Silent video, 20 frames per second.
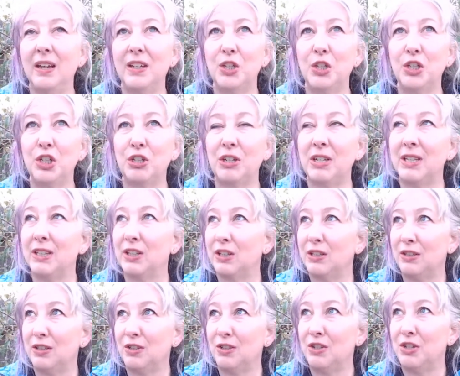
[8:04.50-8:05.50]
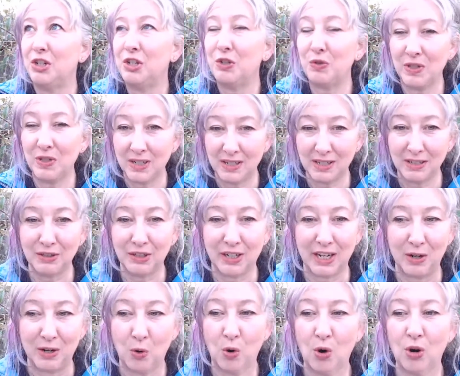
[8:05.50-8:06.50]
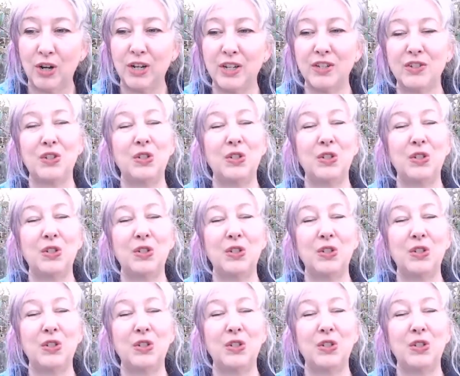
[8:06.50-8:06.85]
you can use it to look at auras,